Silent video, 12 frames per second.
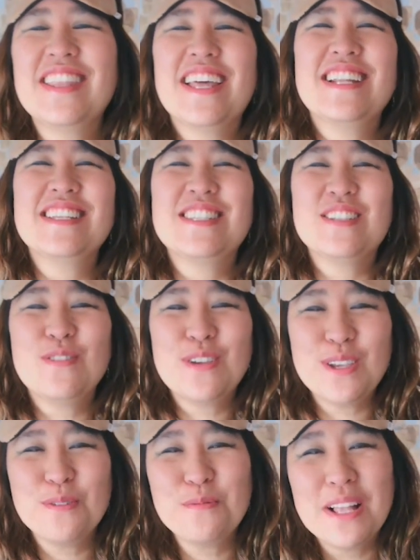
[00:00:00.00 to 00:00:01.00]
that is so
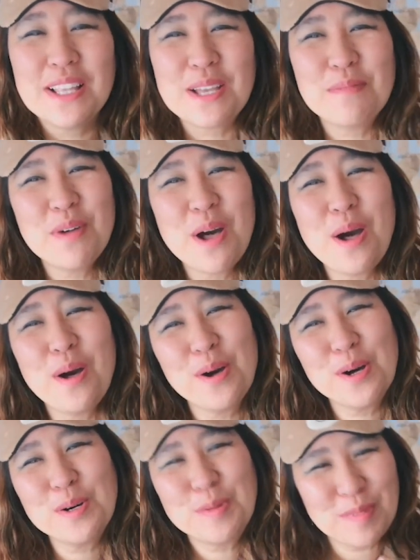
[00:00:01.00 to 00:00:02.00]
cute. Welcome
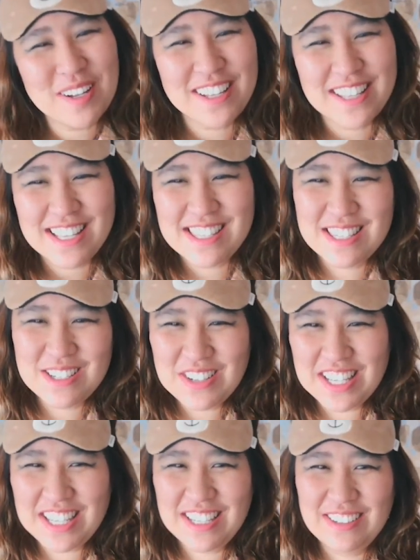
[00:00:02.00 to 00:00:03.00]
home. Oh, that's so
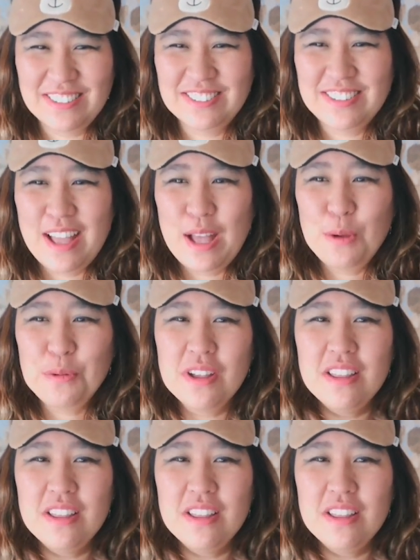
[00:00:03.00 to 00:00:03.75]
cute. Well,